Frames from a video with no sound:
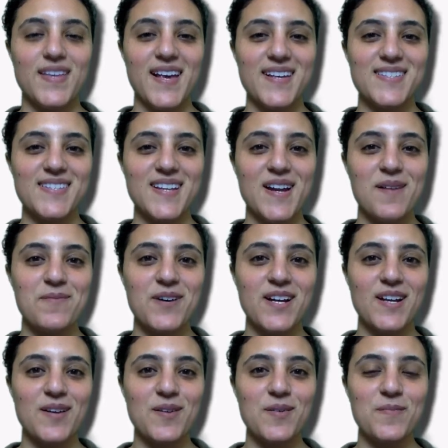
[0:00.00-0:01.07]
Assalamu
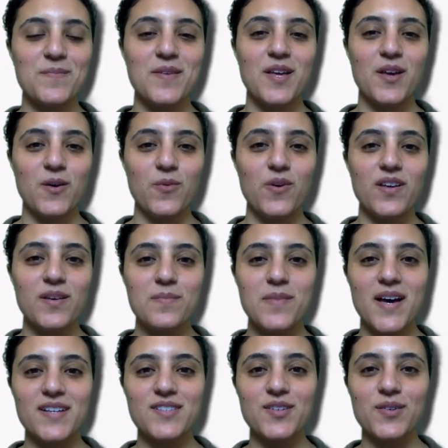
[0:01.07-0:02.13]
alaikum. Welcome
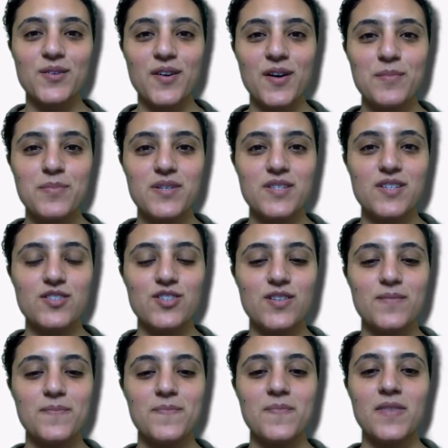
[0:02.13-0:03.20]
back to Quran
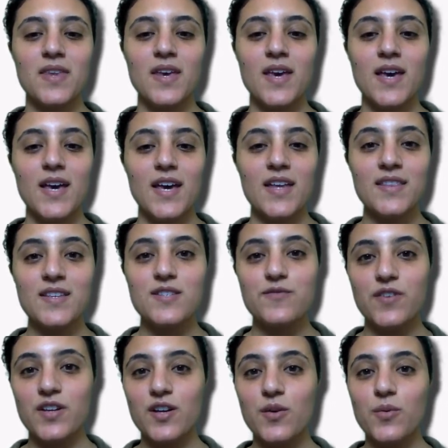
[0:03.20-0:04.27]
Precision. In this
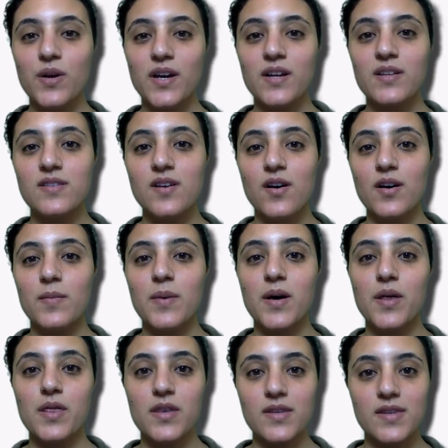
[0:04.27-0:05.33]
video, we're going to talk
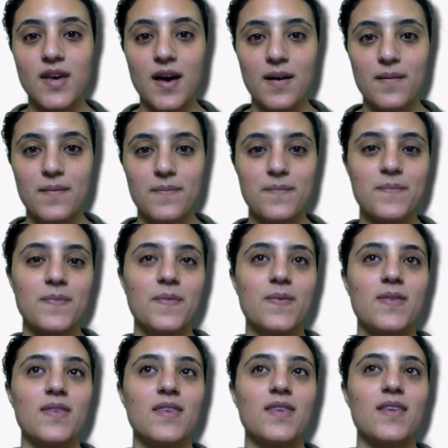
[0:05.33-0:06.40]
about the ta.
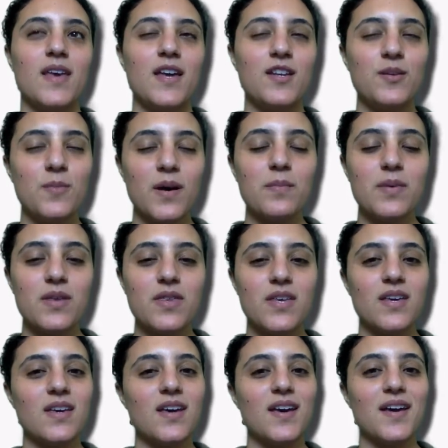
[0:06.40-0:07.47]
And you might be
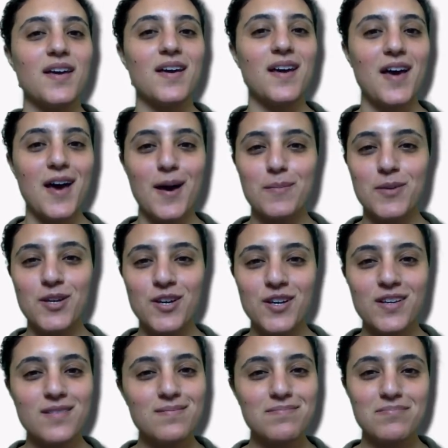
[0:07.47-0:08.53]
thinking, I'm
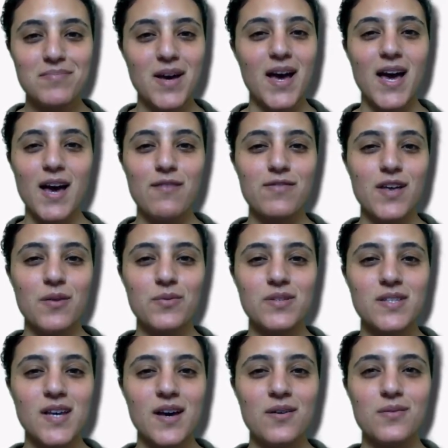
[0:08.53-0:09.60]
good. I have that one
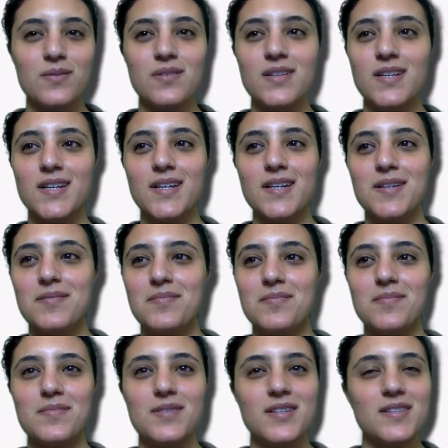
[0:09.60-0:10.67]
down.
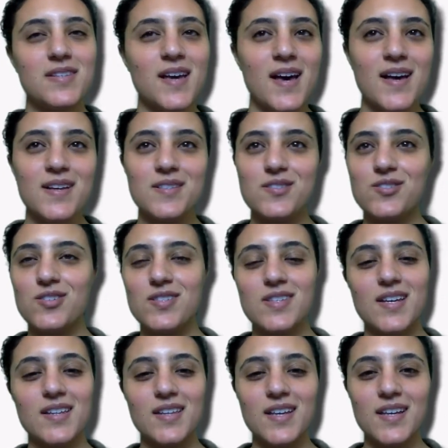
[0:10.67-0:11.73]
The ta is just
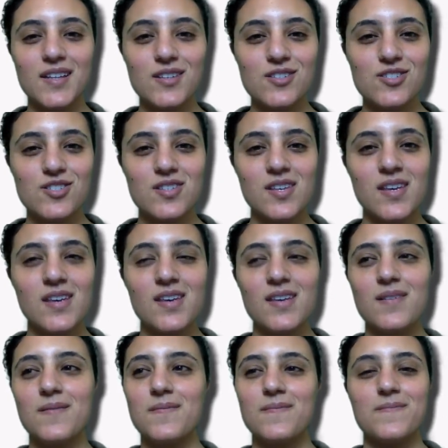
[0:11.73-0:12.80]
like the English
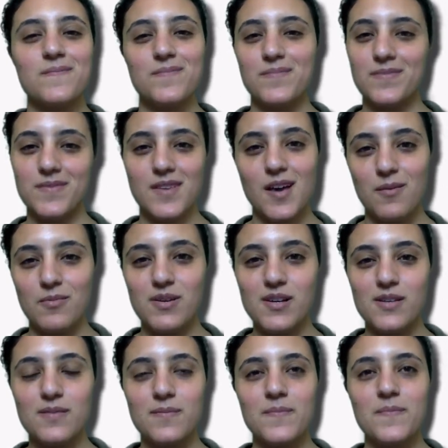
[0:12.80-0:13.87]
T. I'm good.